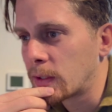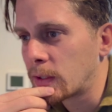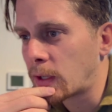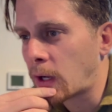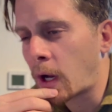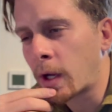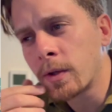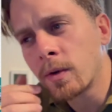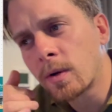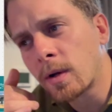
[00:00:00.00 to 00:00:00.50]

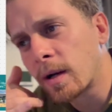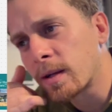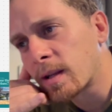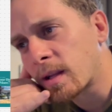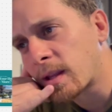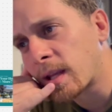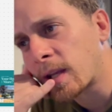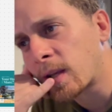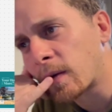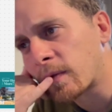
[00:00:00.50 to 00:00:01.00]
Are you currently
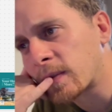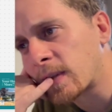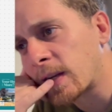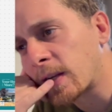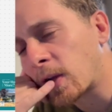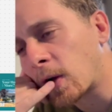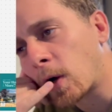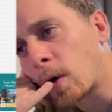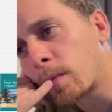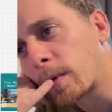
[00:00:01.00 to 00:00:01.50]
thinking of selling
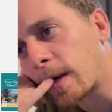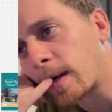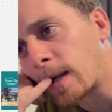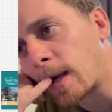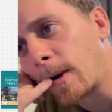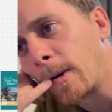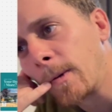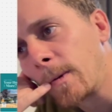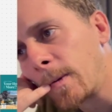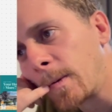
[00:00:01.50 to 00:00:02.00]
your home right
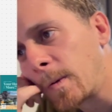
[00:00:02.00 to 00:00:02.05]
now?